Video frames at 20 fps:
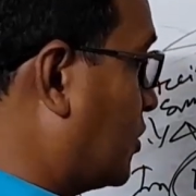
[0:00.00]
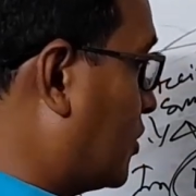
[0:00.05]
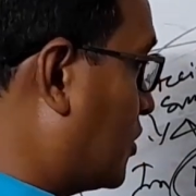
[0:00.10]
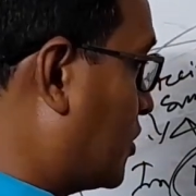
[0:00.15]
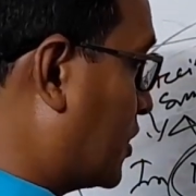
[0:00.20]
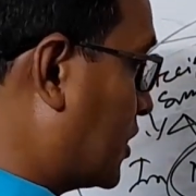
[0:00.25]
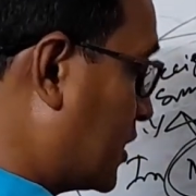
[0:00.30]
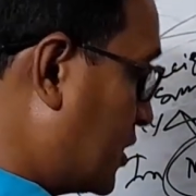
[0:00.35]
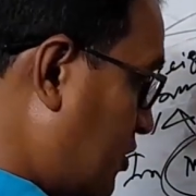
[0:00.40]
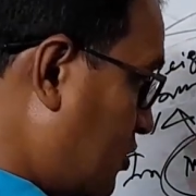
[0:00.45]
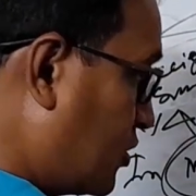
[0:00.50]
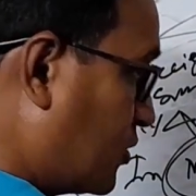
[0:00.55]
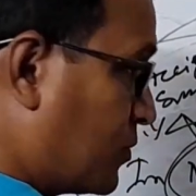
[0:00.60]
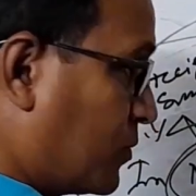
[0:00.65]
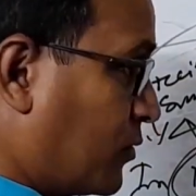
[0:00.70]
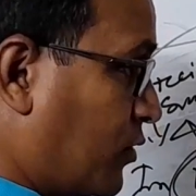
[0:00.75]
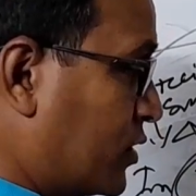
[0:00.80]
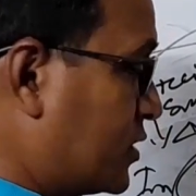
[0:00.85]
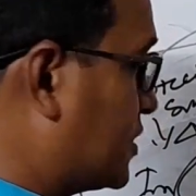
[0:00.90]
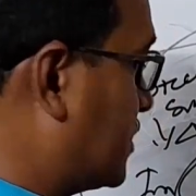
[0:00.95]
or your
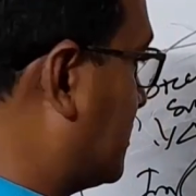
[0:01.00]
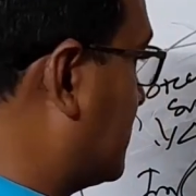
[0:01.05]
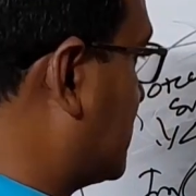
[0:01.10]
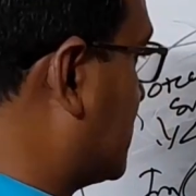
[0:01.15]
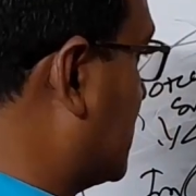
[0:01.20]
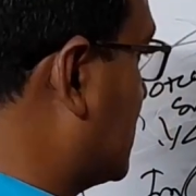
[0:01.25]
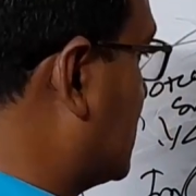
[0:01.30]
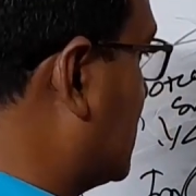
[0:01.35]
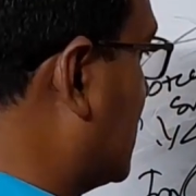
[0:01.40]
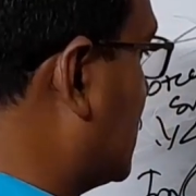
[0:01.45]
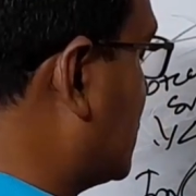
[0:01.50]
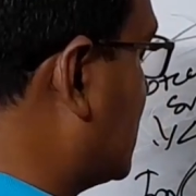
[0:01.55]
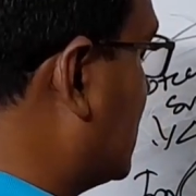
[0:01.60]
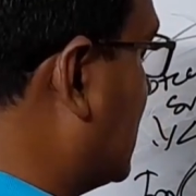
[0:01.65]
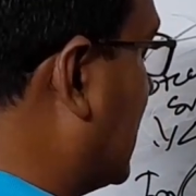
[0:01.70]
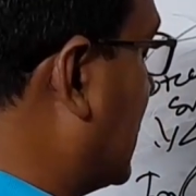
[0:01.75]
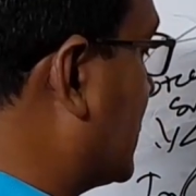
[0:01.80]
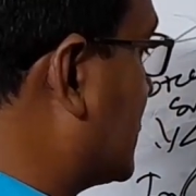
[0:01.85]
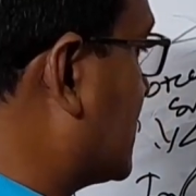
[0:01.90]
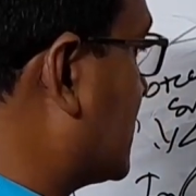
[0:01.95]
body substances
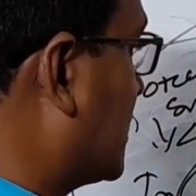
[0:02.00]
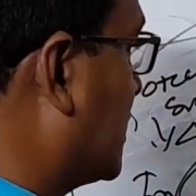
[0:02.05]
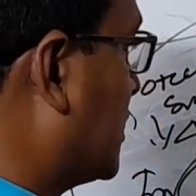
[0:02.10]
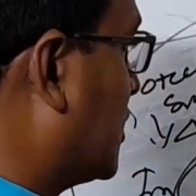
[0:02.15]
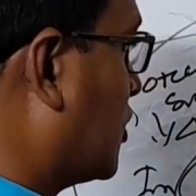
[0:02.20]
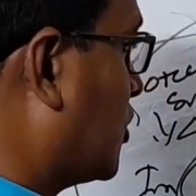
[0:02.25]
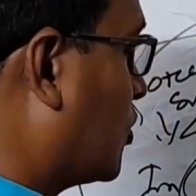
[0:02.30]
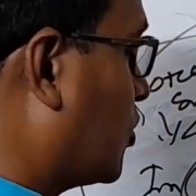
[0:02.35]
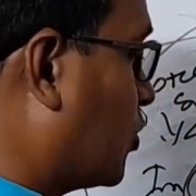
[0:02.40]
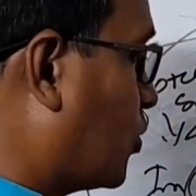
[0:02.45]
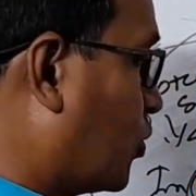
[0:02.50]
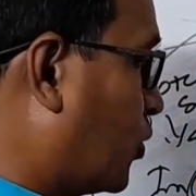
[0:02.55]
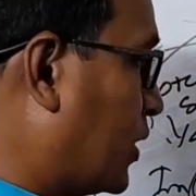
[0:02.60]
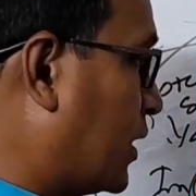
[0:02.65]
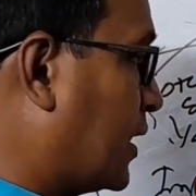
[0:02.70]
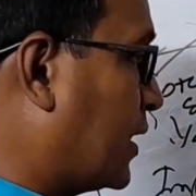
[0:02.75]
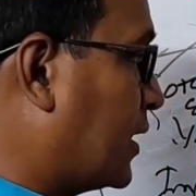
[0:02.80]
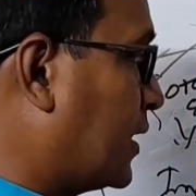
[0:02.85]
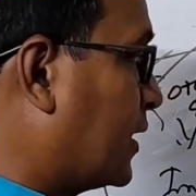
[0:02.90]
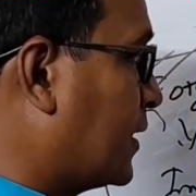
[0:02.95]
that
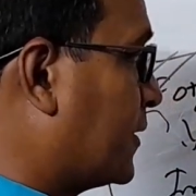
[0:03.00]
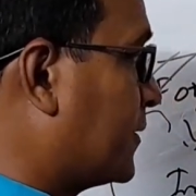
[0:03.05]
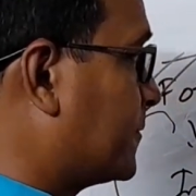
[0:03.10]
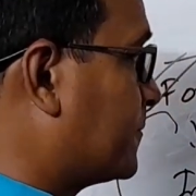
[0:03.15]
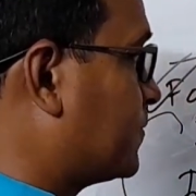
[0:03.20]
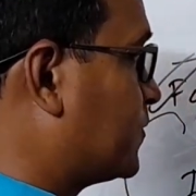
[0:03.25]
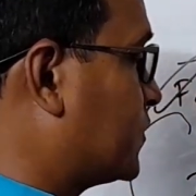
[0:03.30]
will